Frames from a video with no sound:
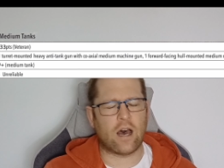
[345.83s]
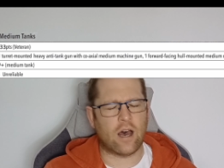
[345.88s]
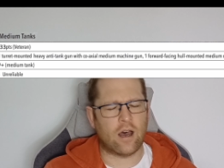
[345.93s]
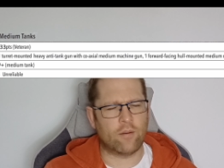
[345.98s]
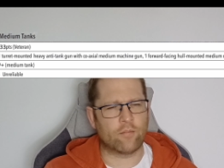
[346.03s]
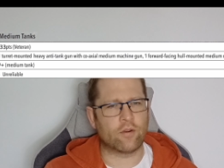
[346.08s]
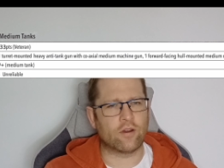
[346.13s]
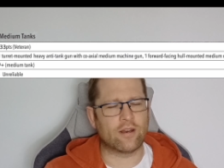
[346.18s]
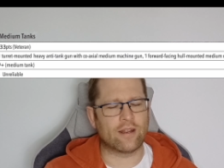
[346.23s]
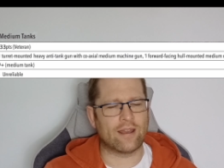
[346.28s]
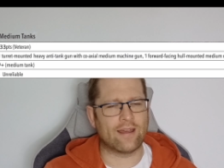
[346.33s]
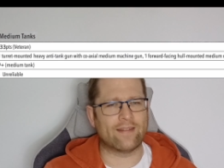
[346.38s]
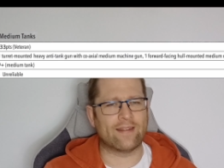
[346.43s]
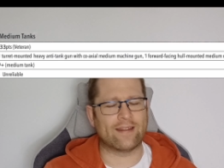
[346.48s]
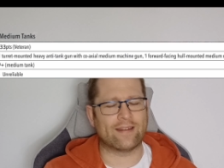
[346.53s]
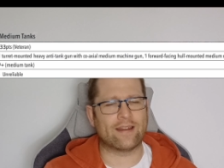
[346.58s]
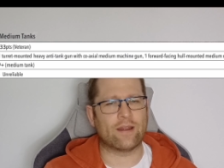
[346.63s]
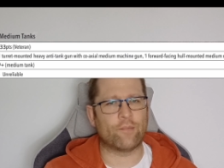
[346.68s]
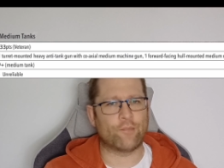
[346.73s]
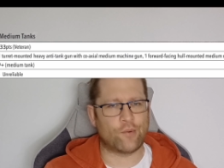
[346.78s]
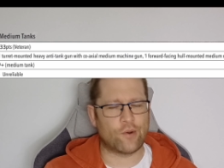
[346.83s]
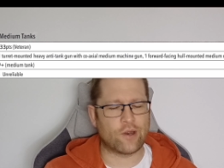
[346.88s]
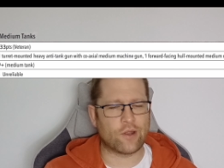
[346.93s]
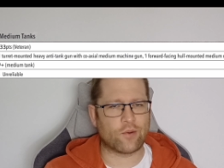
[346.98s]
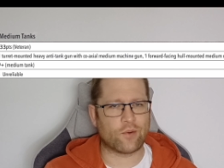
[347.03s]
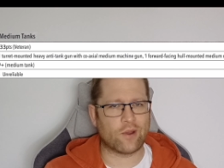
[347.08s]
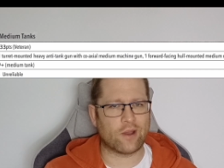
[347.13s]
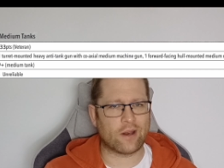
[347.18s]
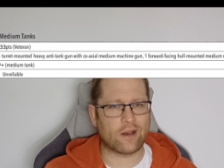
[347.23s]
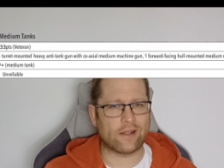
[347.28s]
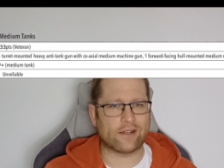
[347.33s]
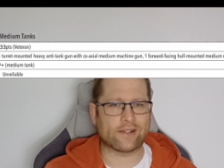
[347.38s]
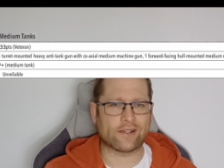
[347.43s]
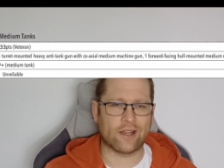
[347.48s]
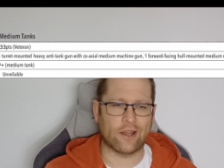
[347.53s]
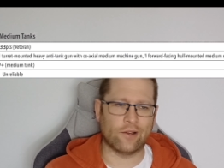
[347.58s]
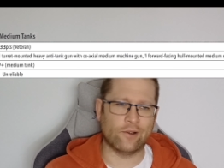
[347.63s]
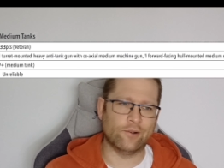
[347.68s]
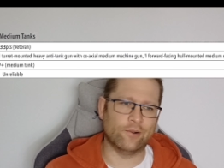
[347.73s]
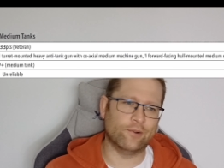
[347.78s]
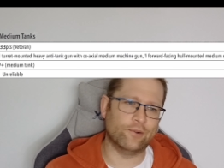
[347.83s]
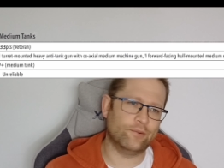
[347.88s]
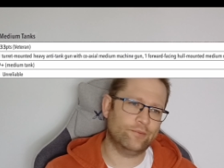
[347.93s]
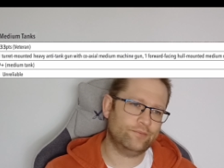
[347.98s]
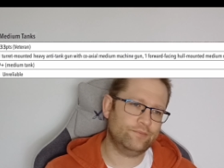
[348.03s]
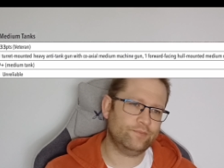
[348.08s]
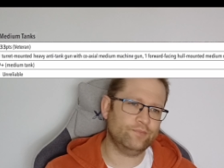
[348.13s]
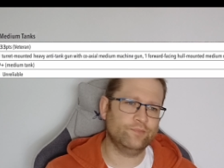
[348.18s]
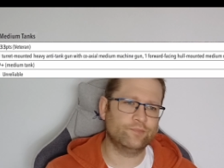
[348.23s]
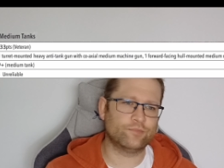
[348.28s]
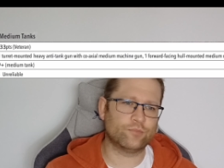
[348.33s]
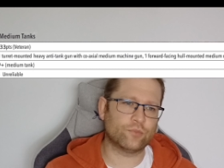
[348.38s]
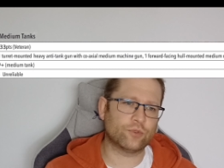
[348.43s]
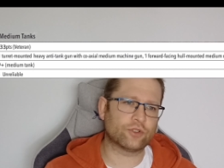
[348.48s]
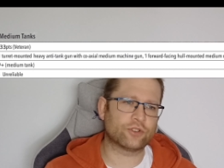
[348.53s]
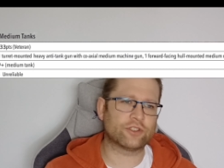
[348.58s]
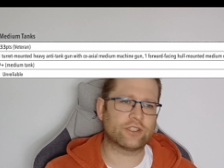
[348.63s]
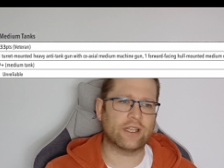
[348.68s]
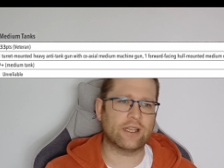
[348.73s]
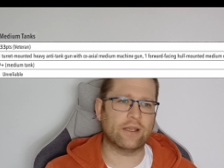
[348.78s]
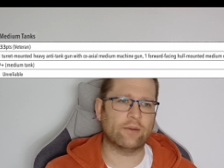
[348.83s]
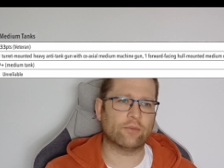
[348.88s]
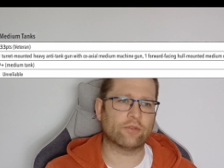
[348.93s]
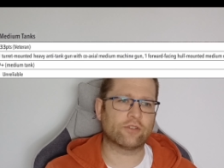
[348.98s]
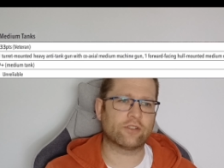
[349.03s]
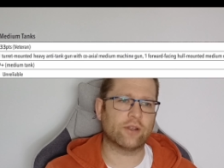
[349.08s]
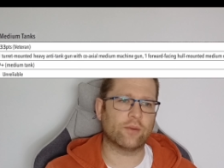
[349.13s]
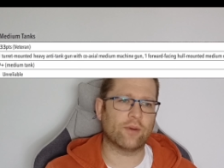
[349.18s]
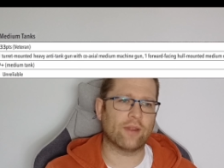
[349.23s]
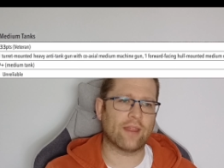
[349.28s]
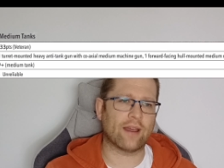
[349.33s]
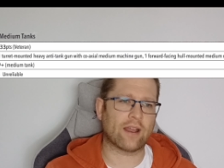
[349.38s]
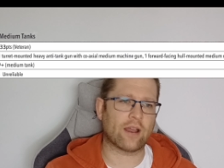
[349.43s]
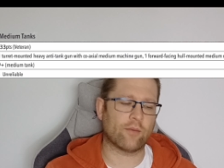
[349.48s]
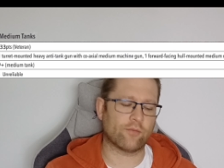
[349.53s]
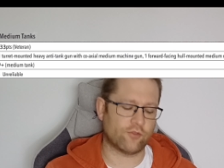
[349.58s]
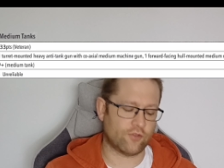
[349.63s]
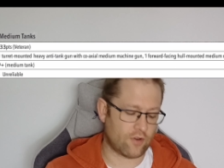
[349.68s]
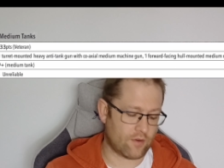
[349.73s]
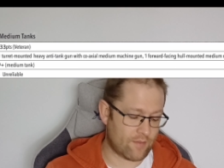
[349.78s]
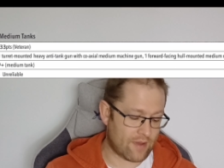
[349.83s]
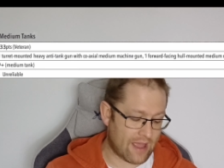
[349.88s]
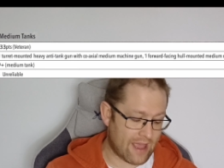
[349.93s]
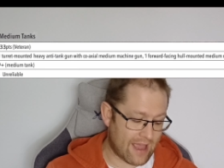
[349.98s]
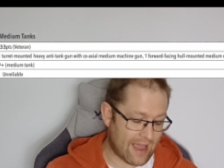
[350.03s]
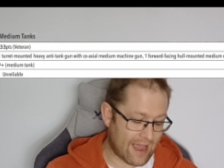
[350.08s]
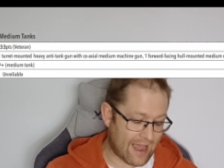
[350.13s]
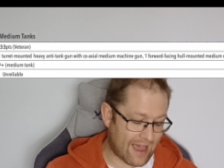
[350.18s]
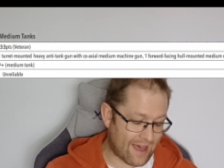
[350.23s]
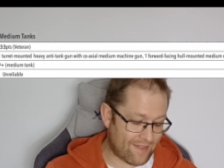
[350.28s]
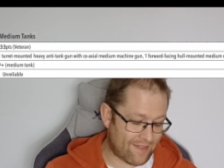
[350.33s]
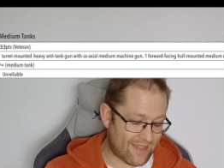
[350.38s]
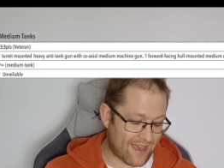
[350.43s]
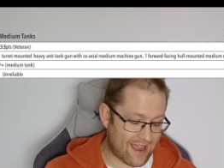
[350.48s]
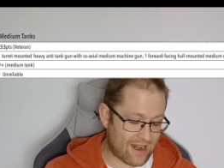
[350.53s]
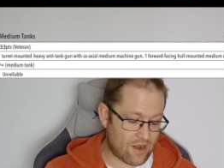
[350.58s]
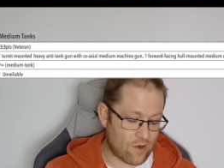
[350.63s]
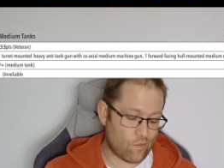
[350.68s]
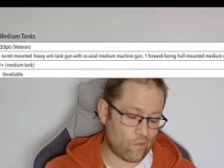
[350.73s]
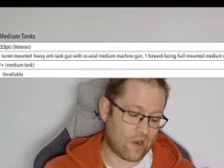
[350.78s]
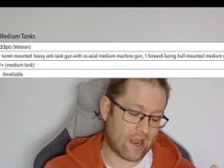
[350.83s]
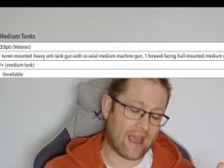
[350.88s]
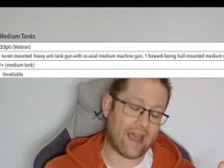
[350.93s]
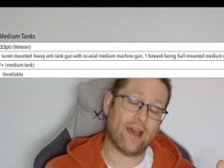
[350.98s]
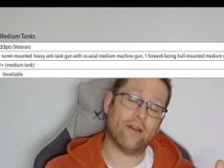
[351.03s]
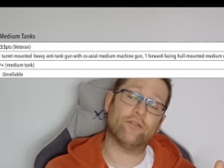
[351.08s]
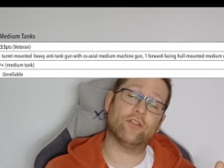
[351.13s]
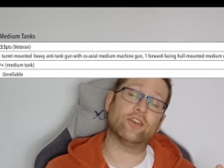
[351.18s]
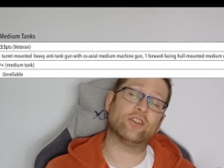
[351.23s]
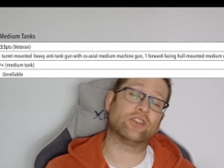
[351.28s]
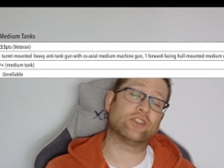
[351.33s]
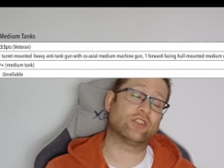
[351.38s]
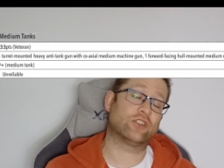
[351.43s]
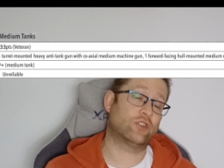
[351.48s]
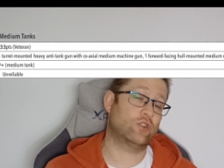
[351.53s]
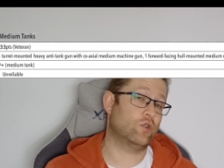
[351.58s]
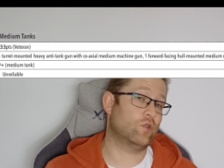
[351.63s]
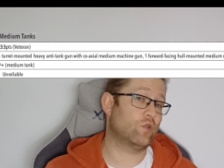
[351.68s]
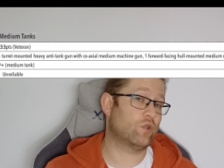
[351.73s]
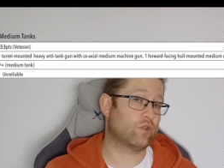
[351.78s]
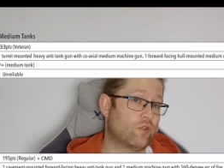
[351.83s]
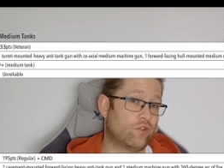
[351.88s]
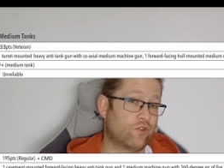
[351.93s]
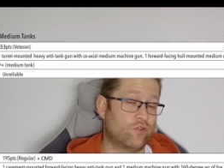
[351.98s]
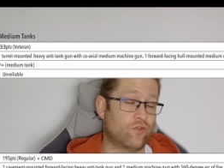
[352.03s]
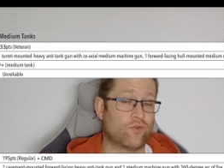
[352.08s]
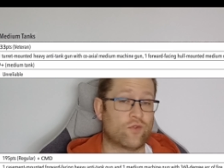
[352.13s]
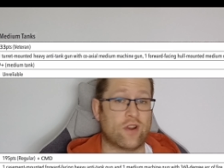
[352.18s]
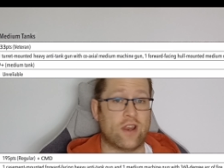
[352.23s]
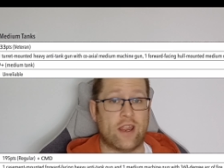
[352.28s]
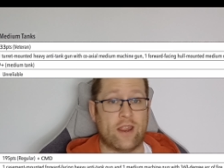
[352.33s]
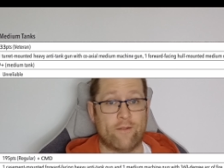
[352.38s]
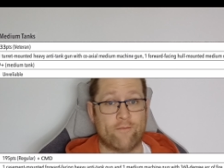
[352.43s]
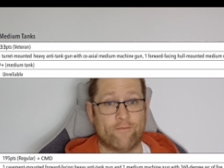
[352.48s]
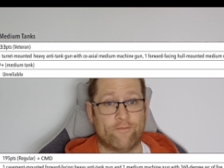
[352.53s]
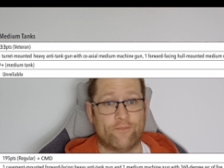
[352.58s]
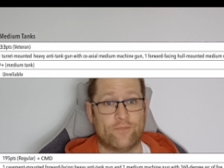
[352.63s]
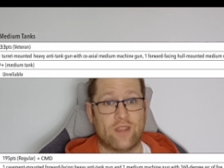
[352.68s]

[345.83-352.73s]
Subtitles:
I'm going to get that done pretty quickly. So we'll see where that comes from. And then we have a Stug 3.